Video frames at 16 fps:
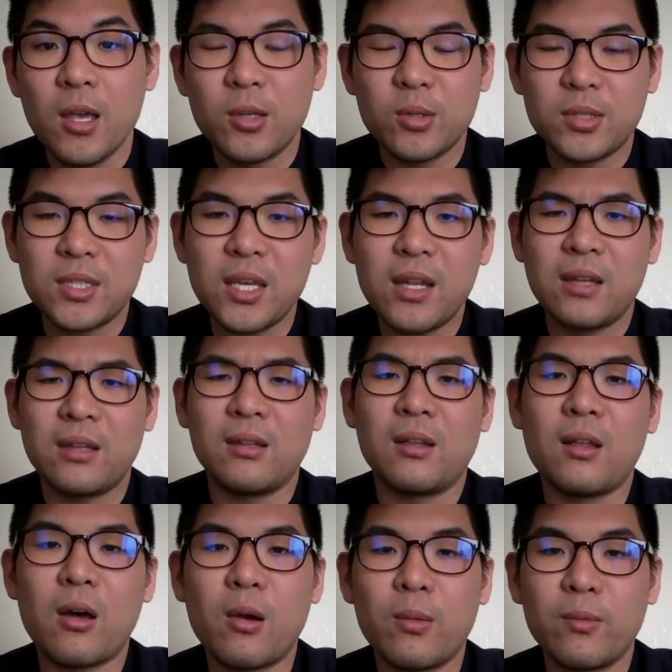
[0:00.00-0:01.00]
So set an
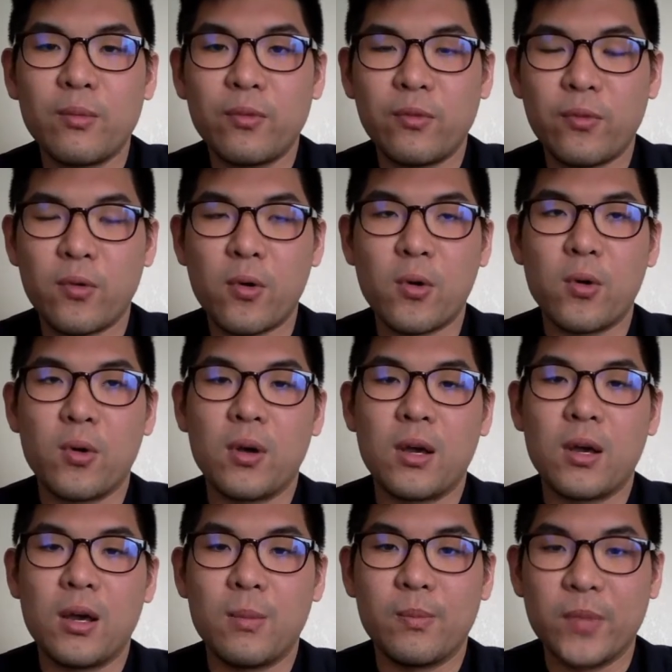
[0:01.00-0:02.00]
alarm for
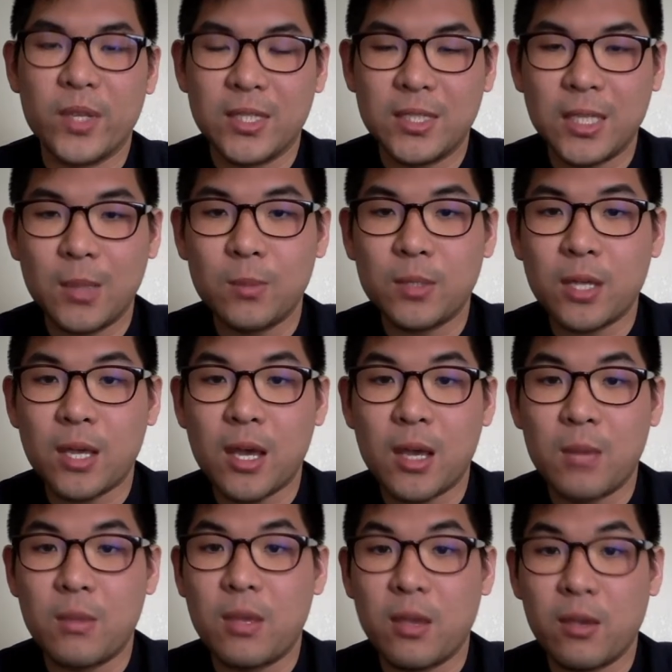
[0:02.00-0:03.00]
um, the same
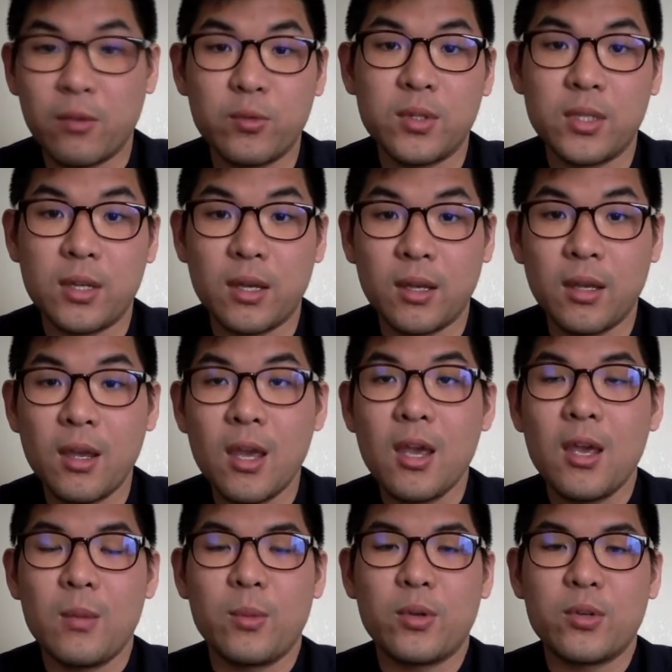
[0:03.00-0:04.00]
time every day.
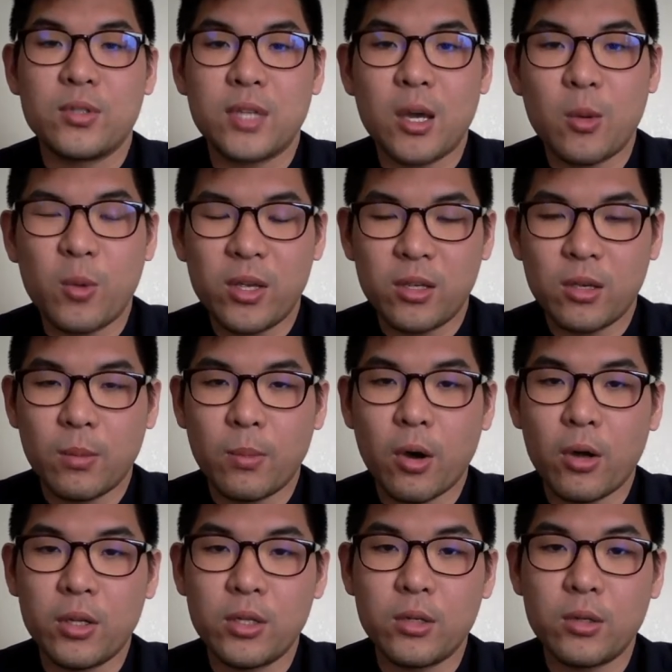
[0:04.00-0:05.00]
So that way your
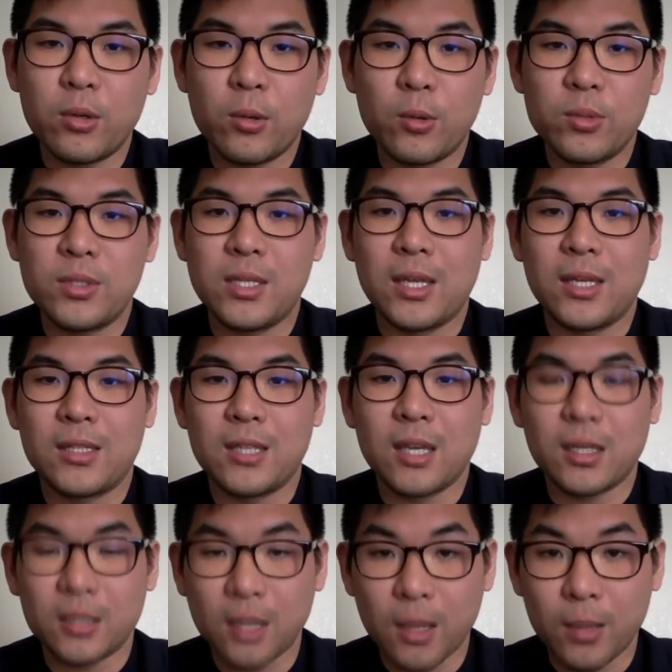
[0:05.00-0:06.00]
body knows the
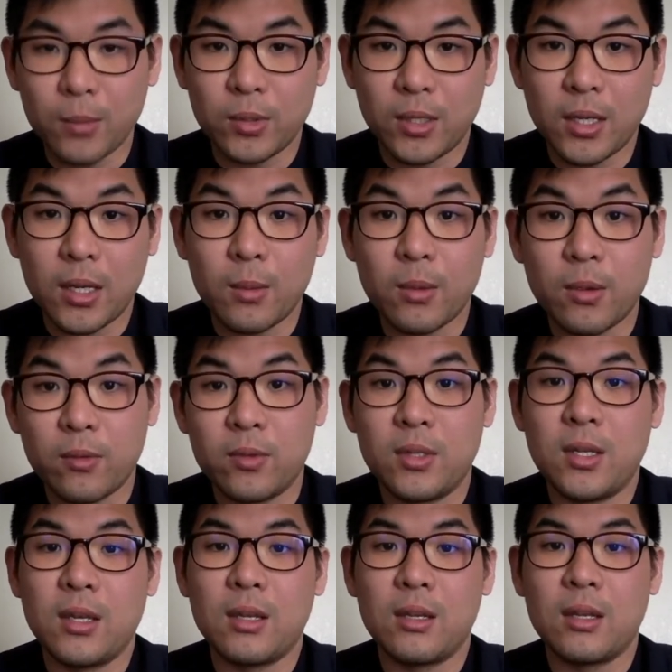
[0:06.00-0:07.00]
exact time to get up every
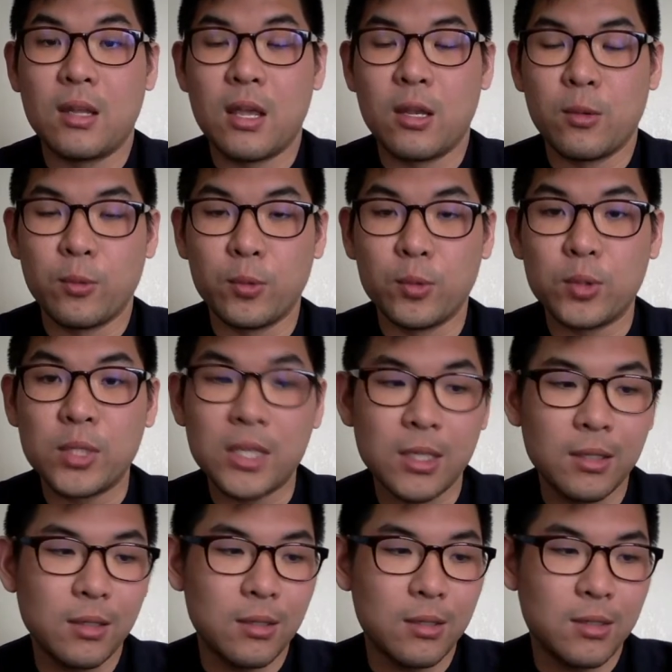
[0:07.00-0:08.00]
day and, and a
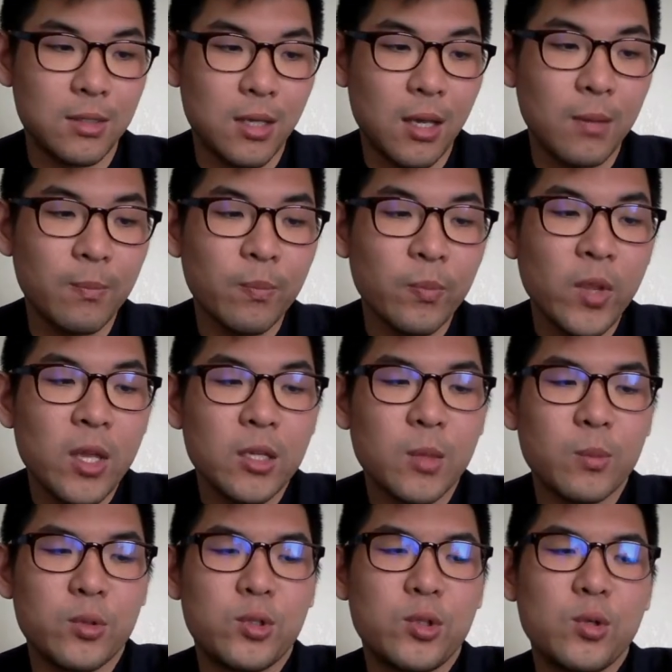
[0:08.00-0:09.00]
routine is set.
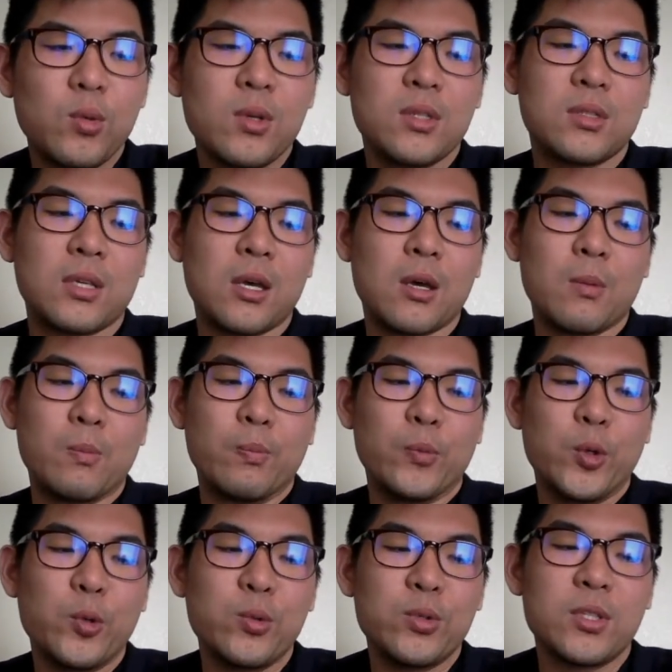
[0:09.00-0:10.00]
Number two is um,
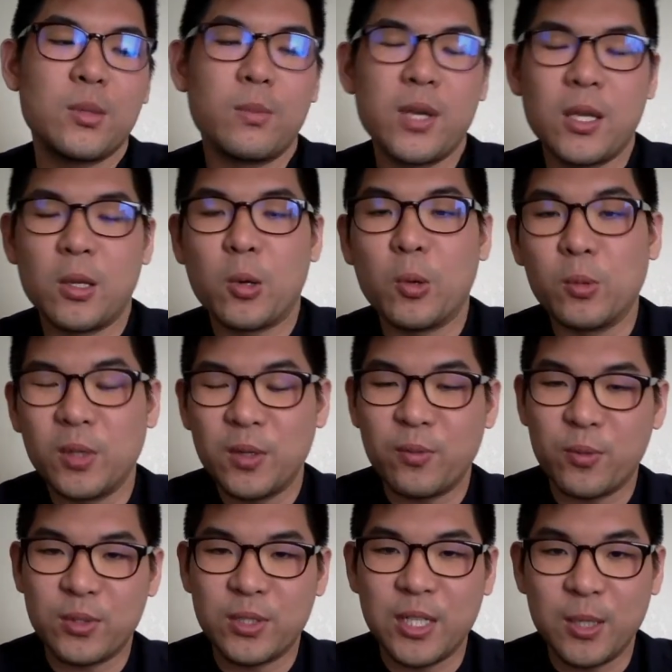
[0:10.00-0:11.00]
use the bed only
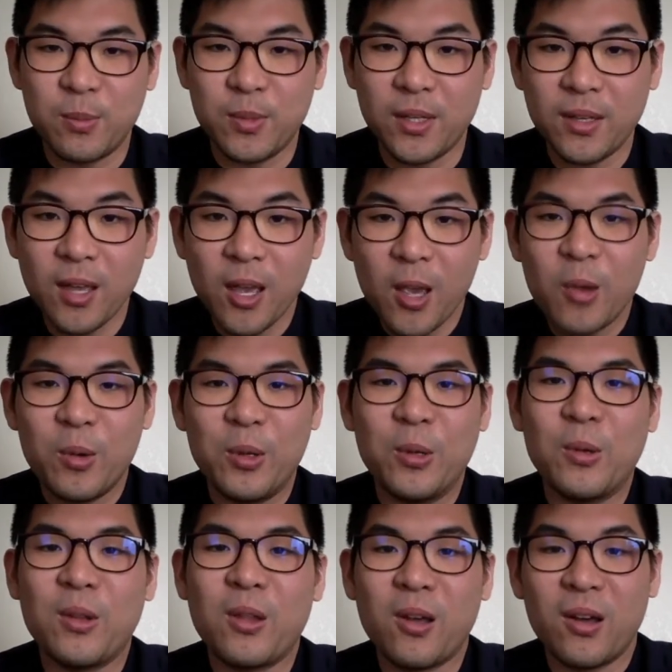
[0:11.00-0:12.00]
for sleeping. We
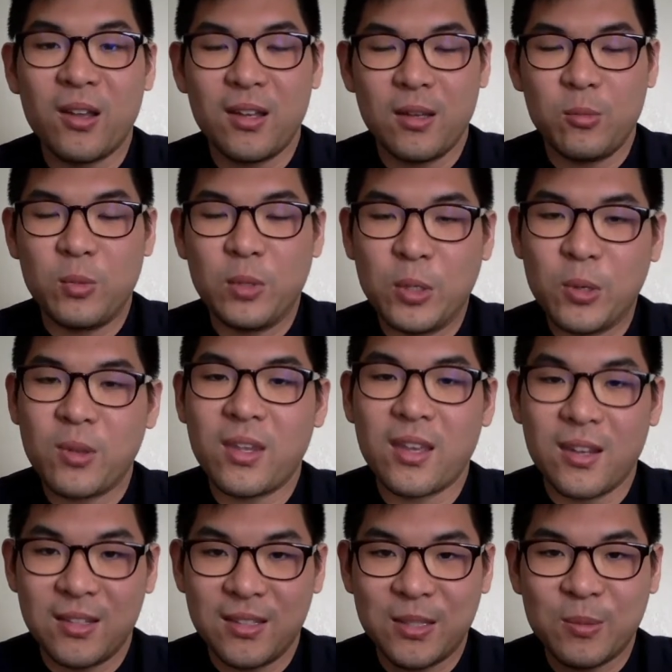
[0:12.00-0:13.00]
know that we know
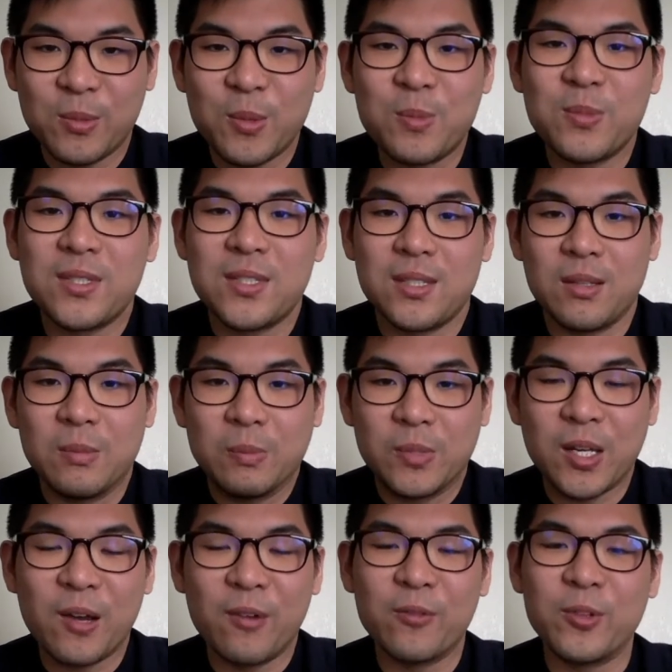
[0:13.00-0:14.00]
that it's sometimes um,
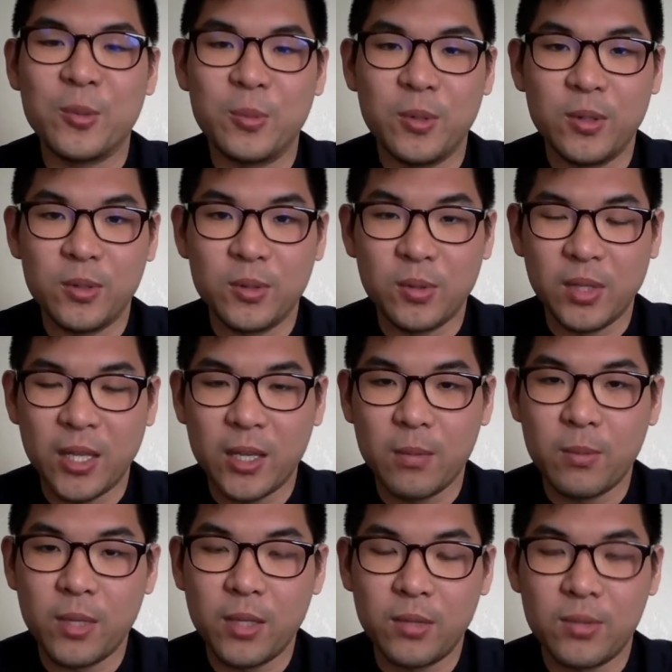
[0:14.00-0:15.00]
comfortable to lay
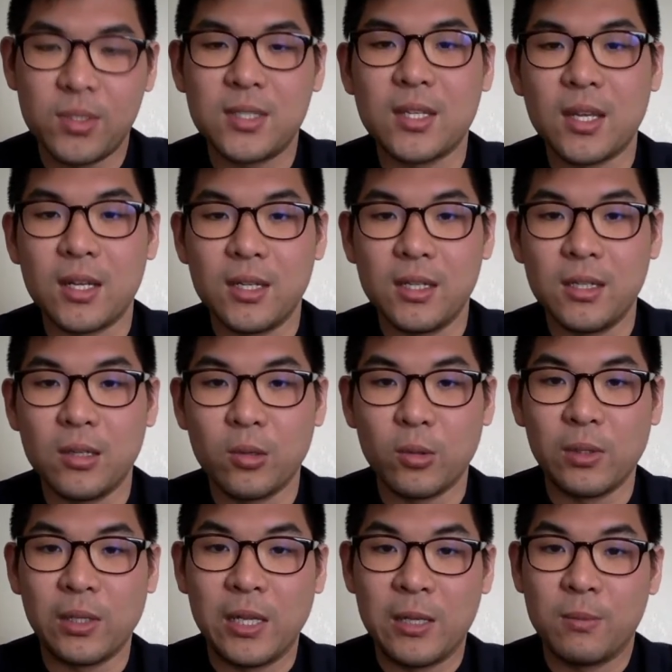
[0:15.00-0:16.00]
in bed to study
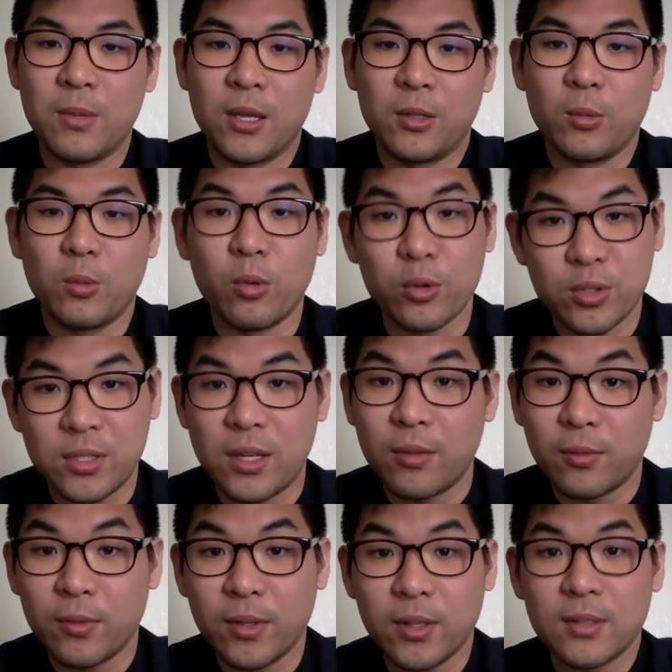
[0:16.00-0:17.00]
or lay in bed to watch
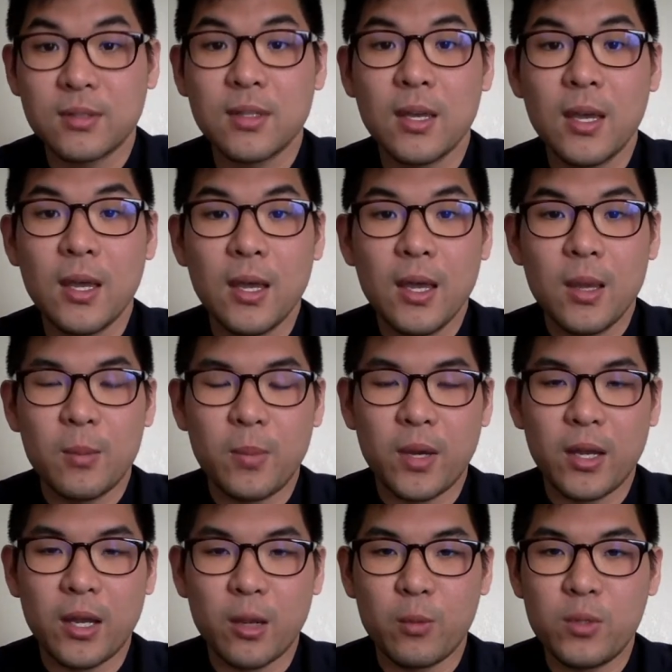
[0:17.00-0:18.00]
Netflix,
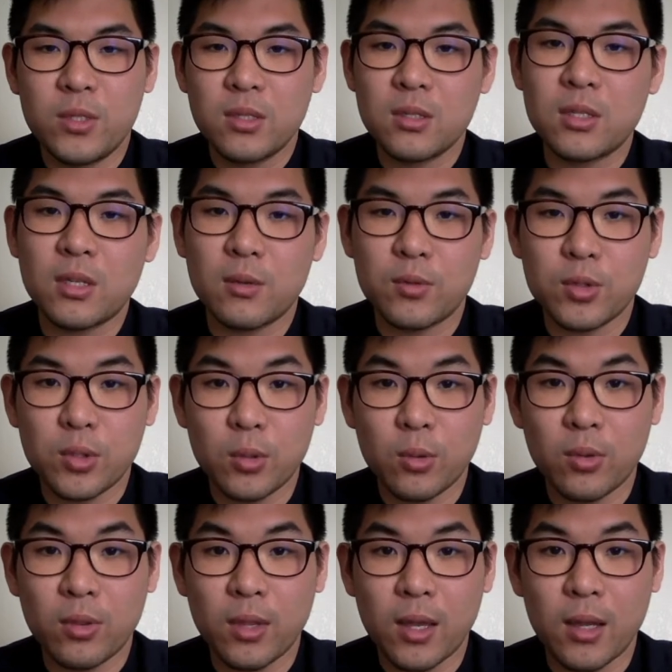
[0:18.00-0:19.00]
but our uh, research have
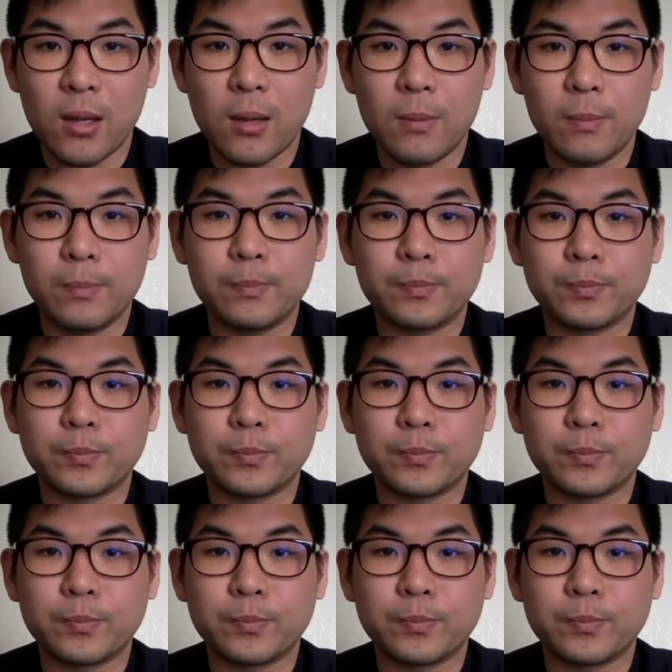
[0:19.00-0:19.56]
shown that um,